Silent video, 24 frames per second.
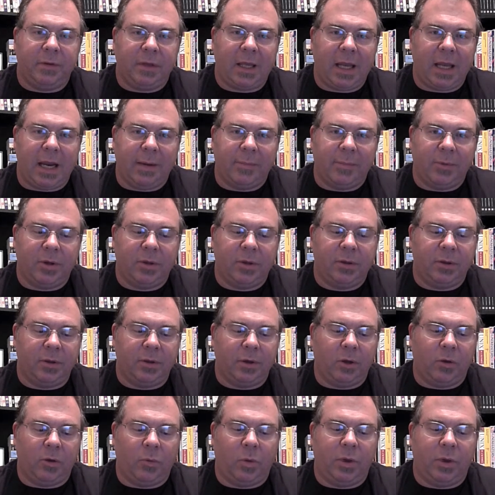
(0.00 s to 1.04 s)
the camera, you're
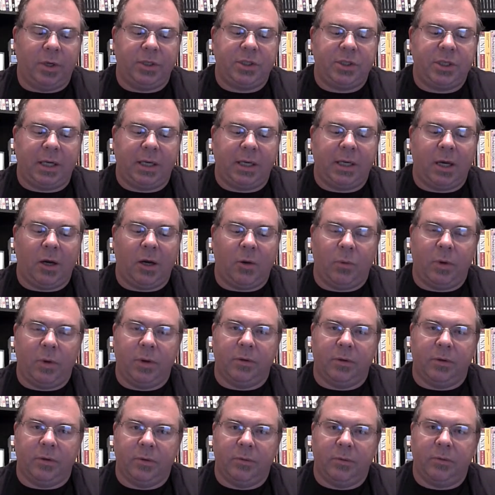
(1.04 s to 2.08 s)
going to want to check out
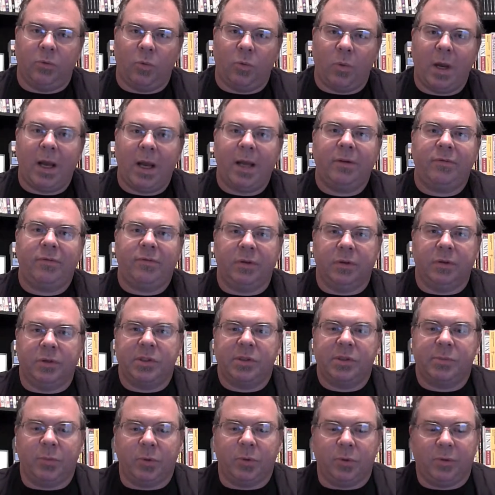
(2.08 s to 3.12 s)
whether the wind feels
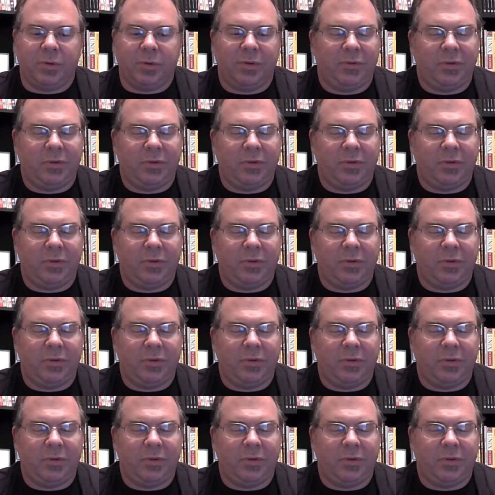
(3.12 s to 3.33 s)
smooth.